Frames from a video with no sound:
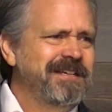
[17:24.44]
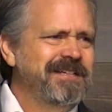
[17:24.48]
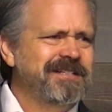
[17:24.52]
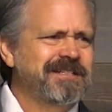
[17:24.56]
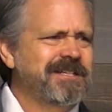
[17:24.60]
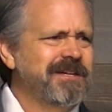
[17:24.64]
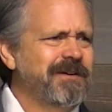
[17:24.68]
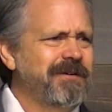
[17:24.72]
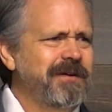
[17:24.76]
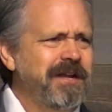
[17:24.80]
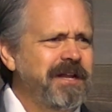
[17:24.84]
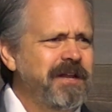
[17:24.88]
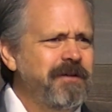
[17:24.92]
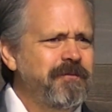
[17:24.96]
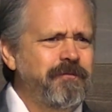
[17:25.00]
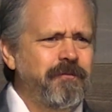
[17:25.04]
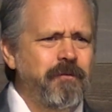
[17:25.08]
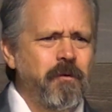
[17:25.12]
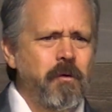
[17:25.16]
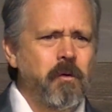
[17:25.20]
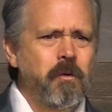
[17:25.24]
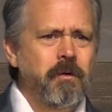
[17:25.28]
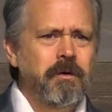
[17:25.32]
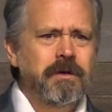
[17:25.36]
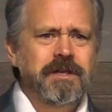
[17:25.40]
Is there any
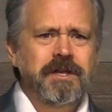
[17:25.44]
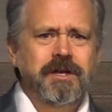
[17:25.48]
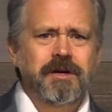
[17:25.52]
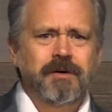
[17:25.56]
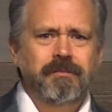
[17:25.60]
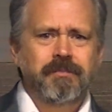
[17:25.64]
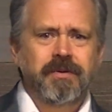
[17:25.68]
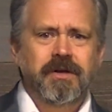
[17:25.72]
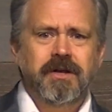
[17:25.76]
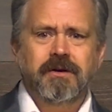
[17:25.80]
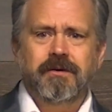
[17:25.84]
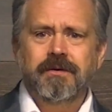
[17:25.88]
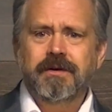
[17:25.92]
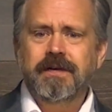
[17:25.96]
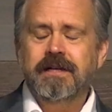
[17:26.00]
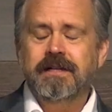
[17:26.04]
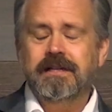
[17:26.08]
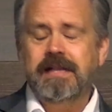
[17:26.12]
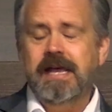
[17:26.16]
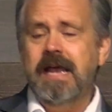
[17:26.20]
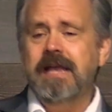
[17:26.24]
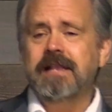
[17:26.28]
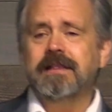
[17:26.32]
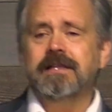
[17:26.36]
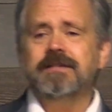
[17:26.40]
four year
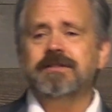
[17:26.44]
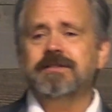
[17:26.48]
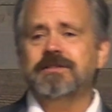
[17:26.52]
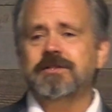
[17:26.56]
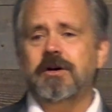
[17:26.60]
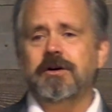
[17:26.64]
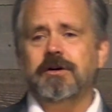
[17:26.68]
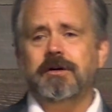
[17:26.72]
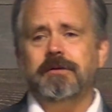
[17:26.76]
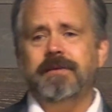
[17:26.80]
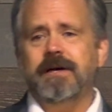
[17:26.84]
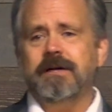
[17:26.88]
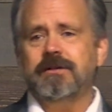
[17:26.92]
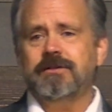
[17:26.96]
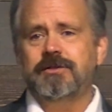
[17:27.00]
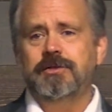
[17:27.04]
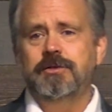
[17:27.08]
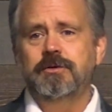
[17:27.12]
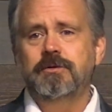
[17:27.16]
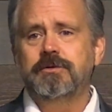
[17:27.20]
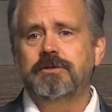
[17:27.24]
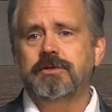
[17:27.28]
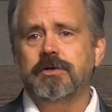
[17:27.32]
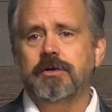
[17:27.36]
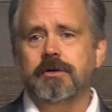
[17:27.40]
period? Hey, let's talk about
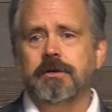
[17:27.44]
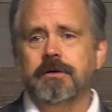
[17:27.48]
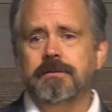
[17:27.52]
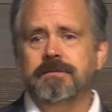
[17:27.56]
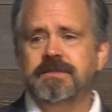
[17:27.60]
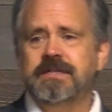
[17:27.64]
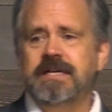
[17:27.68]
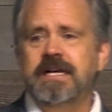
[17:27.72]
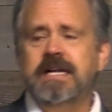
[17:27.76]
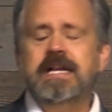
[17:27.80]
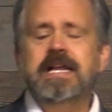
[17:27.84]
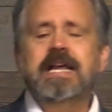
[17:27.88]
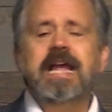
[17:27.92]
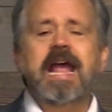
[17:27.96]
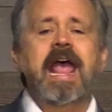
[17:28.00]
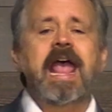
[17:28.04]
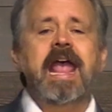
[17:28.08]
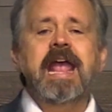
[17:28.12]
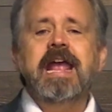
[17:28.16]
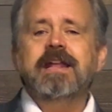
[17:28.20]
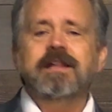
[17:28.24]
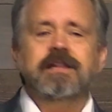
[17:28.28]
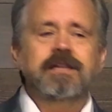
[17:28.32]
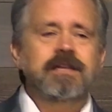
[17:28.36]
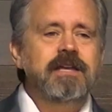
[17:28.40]
two terms. Any
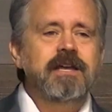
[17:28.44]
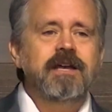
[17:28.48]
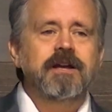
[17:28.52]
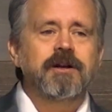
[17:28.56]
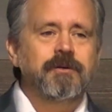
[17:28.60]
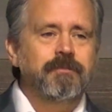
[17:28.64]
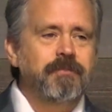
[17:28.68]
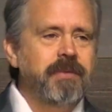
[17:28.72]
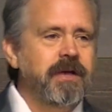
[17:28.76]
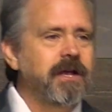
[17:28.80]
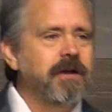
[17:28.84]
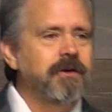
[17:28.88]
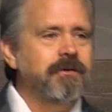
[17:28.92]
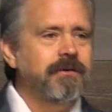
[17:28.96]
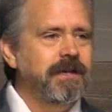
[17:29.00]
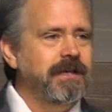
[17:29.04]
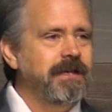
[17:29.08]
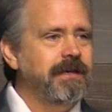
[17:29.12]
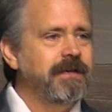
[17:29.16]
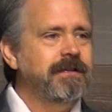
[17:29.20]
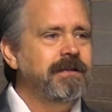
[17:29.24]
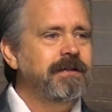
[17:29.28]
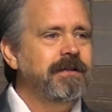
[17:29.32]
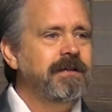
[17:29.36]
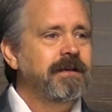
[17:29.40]
eight year
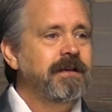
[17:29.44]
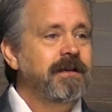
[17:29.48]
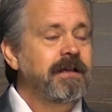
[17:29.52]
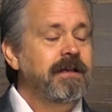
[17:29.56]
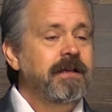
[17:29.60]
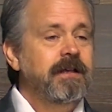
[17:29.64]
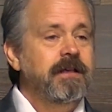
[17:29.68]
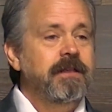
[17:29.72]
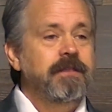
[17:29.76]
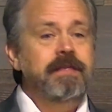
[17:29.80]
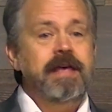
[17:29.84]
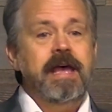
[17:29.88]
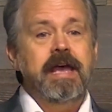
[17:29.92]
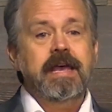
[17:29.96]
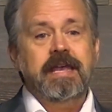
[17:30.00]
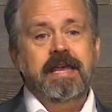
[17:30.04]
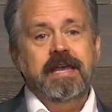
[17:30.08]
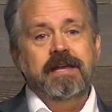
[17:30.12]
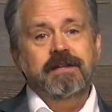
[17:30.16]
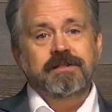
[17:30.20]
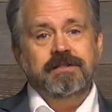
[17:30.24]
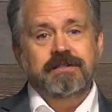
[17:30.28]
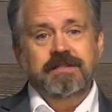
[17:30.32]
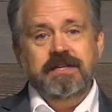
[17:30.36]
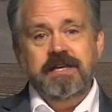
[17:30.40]
period that
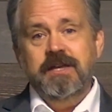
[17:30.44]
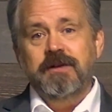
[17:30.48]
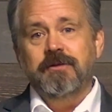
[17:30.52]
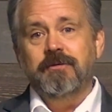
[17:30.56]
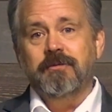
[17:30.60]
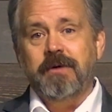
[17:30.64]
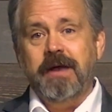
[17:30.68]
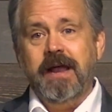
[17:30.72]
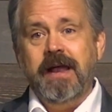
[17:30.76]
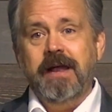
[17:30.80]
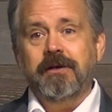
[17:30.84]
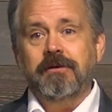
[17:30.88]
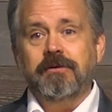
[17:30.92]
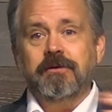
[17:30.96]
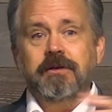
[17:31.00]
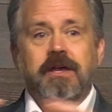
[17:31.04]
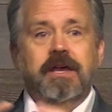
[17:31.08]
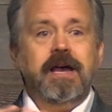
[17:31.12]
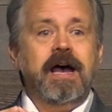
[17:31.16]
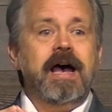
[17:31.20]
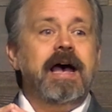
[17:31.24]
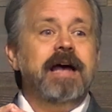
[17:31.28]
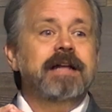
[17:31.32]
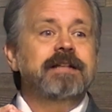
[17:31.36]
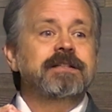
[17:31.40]
can derail
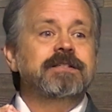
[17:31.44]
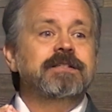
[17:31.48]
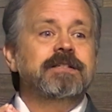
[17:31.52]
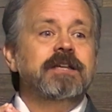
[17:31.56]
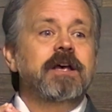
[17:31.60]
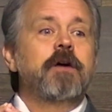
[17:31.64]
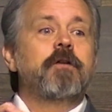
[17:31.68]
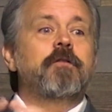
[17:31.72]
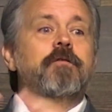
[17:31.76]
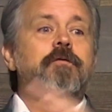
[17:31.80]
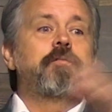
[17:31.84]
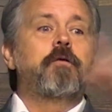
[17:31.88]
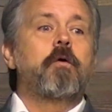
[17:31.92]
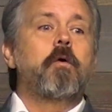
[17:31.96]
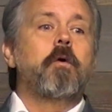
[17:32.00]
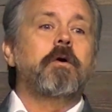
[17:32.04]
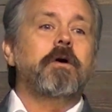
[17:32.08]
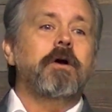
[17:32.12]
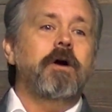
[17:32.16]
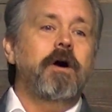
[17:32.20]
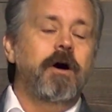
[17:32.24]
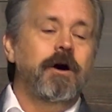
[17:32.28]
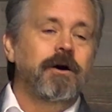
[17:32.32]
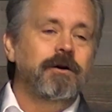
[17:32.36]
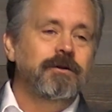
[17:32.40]
God's
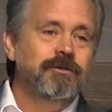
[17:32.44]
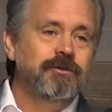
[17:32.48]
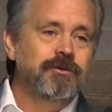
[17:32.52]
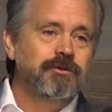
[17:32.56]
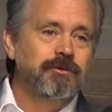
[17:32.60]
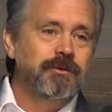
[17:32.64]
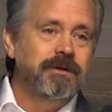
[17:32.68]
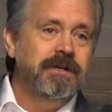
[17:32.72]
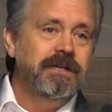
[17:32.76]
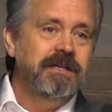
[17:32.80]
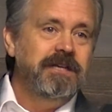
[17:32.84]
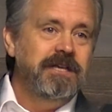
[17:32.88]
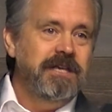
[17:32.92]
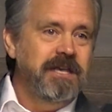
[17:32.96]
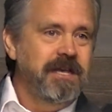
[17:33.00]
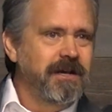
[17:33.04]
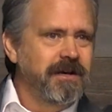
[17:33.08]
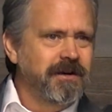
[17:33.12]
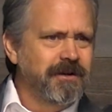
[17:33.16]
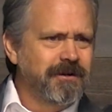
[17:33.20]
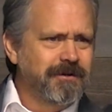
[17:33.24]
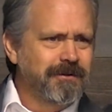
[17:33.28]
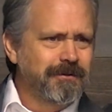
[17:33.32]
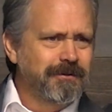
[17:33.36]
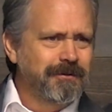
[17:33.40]
400
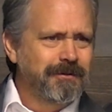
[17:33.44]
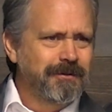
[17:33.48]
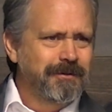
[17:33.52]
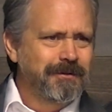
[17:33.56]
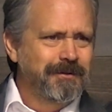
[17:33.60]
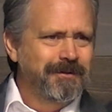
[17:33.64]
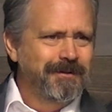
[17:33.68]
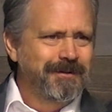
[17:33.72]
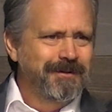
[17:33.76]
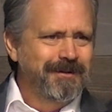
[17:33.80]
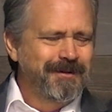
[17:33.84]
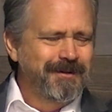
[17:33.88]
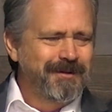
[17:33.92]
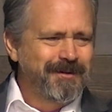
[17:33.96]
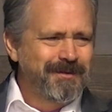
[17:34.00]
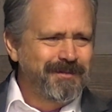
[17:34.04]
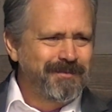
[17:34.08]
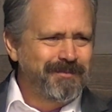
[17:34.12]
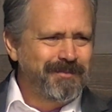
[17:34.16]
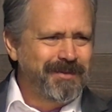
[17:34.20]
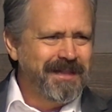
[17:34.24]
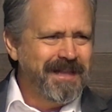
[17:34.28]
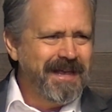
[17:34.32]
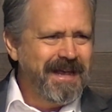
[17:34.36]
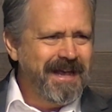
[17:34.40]
year
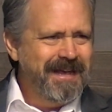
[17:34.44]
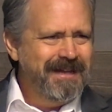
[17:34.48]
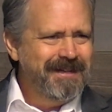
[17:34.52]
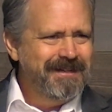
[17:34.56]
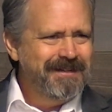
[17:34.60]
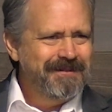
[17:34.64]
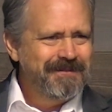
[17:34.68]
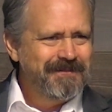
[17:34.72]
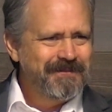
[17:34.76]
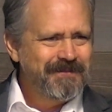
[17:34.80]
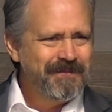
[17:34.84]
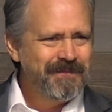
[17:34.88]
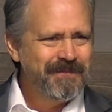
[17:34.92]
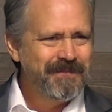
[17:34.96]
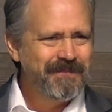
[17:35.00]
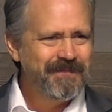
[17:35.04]
plan?